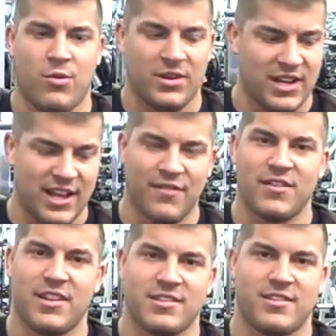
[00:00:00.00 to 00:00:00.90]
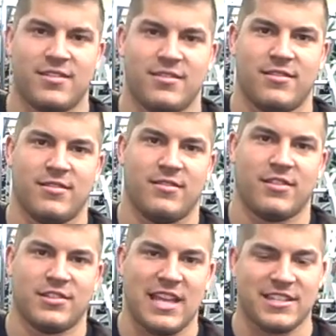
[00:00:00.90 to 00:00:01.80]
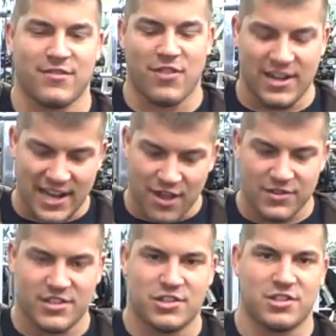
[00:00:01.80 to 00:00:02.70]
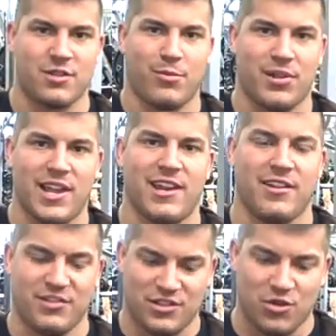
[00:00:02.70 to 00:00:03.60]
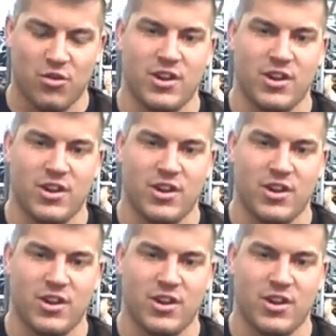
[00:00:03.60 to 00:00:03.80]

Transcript: Well, we need evidence. Okay. As of right now, this is just a plan and a story.